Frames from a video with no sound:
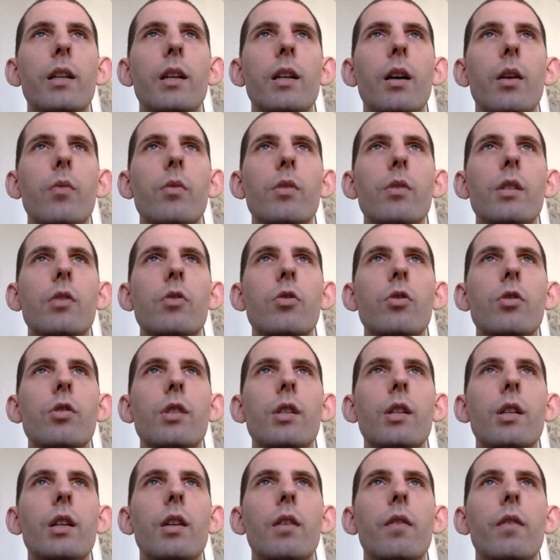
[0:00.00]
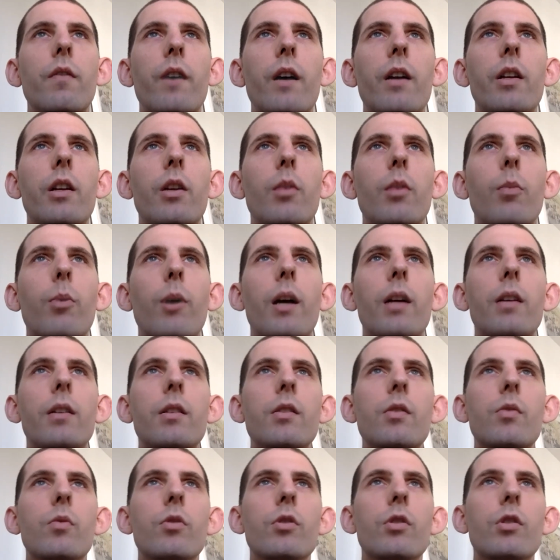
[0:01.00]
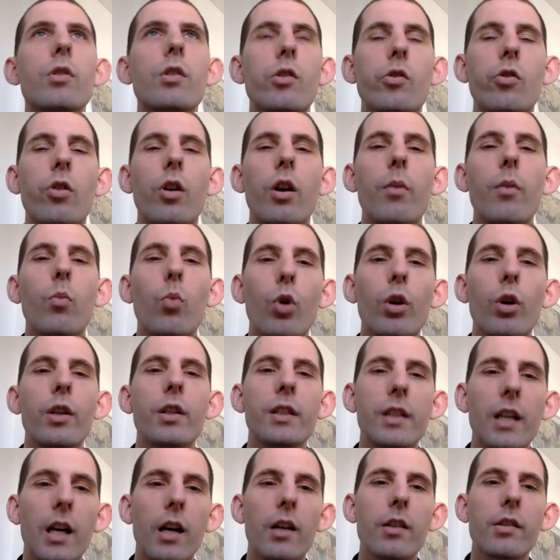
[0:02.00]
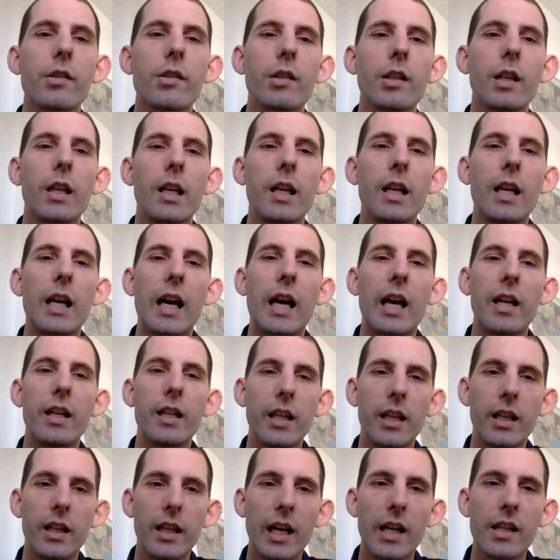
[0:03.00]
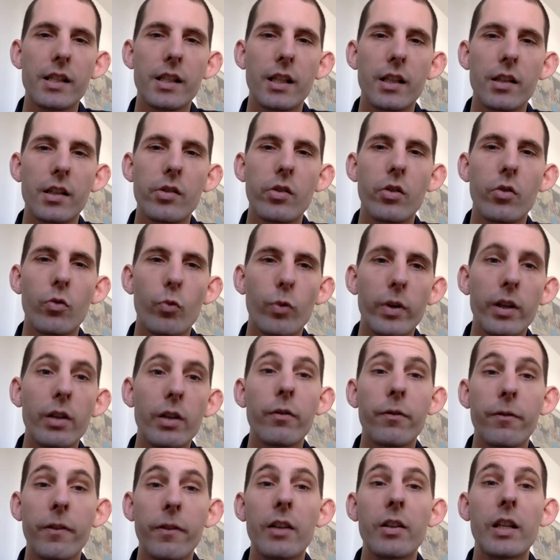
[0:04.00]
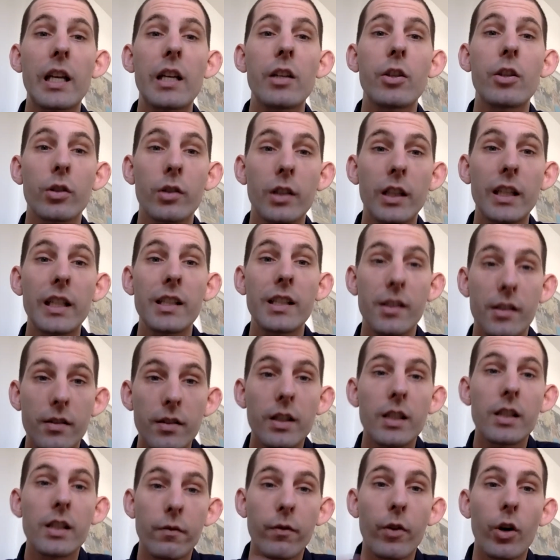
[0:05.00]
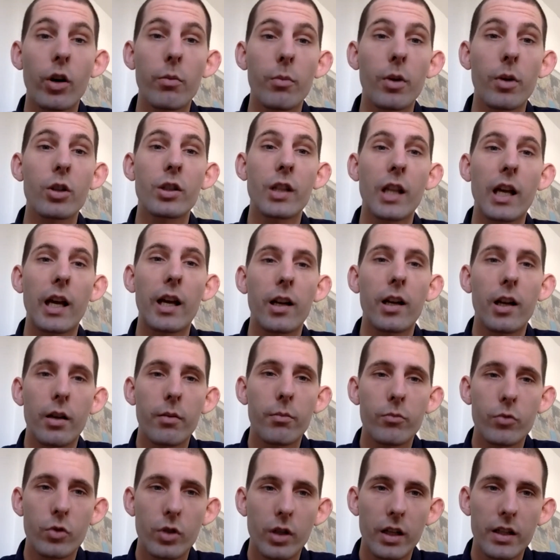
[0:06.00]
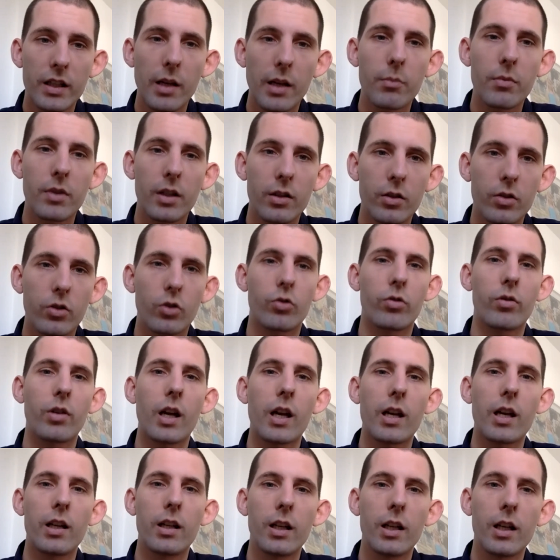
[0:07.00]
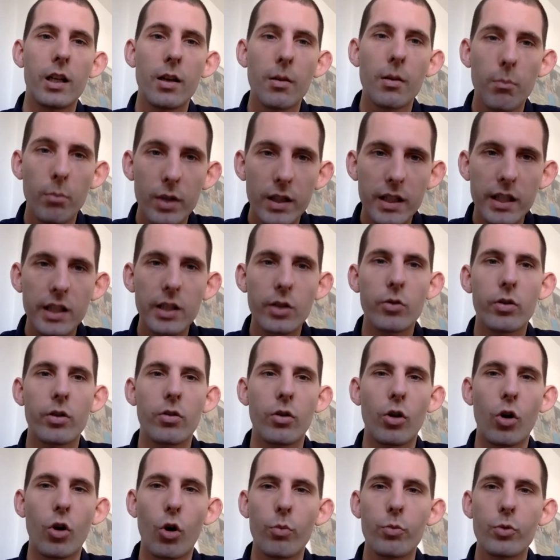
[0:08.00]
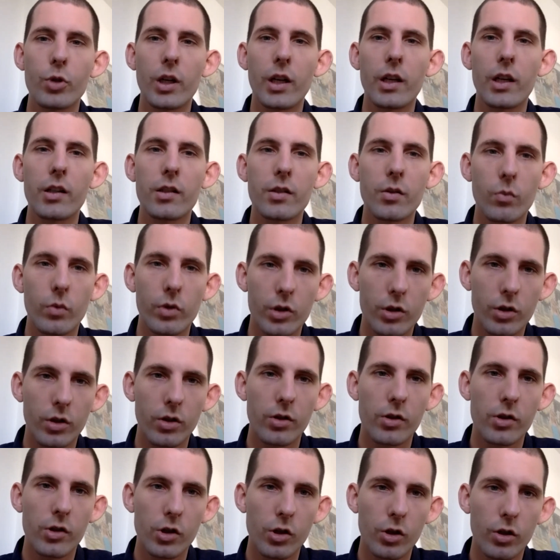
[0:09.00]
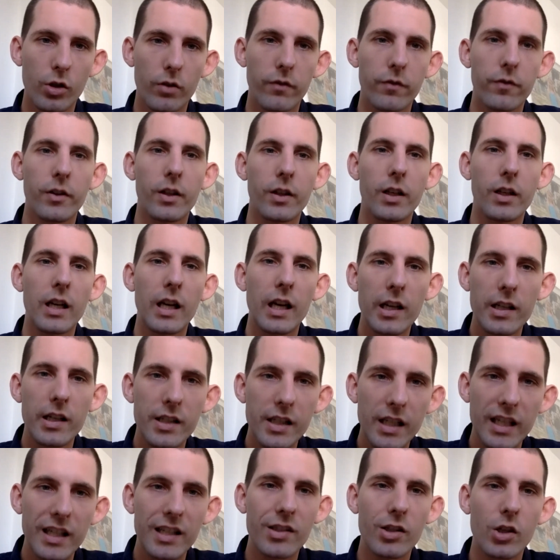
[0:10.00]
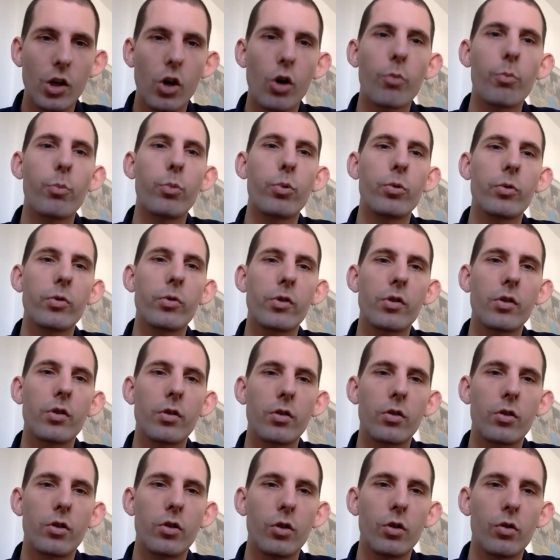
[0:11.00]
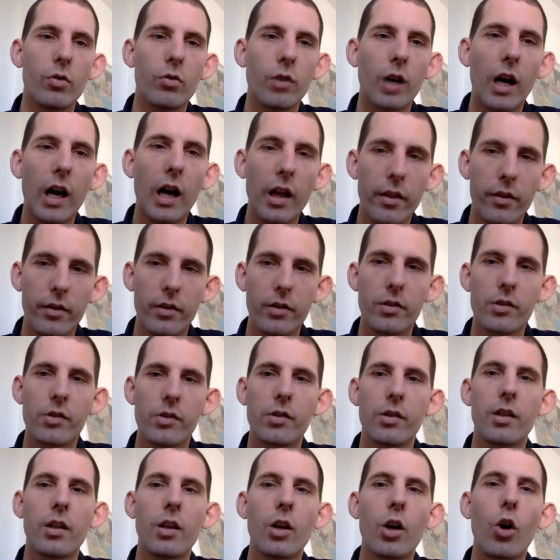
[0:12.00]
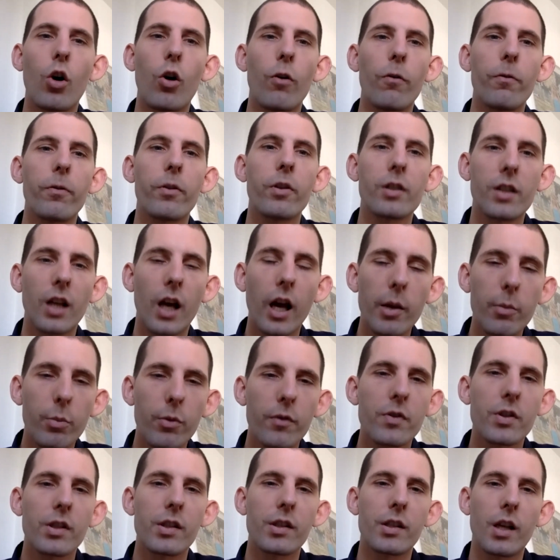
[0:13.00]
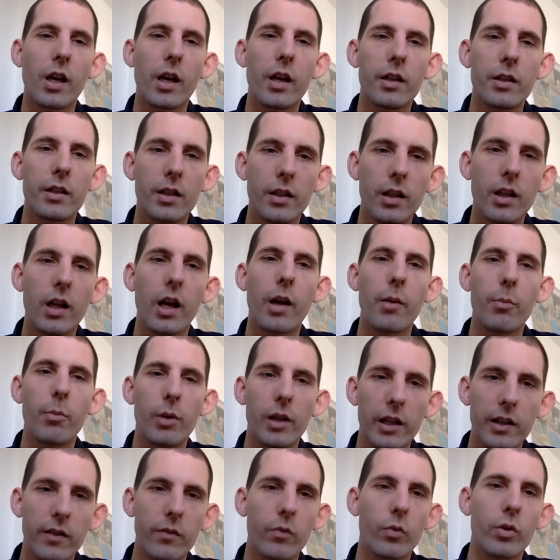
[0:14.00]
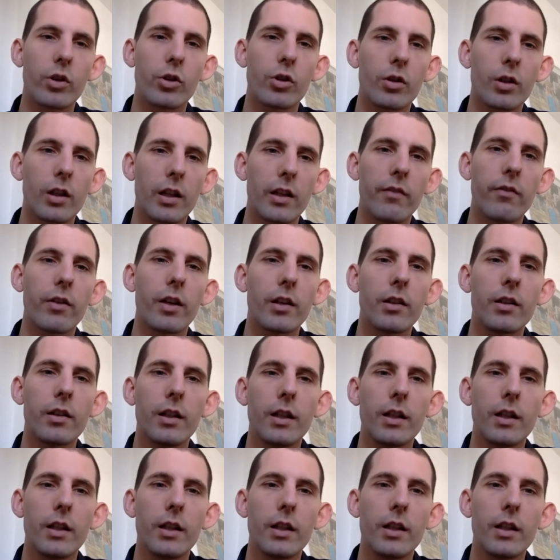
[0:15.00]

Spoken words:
I was interested in founding a practice which described what it does. And in that sense, the real foundation is very much that. I'm attempting to create material objects which can serve as examples to others of the type of society that I believe we should live in.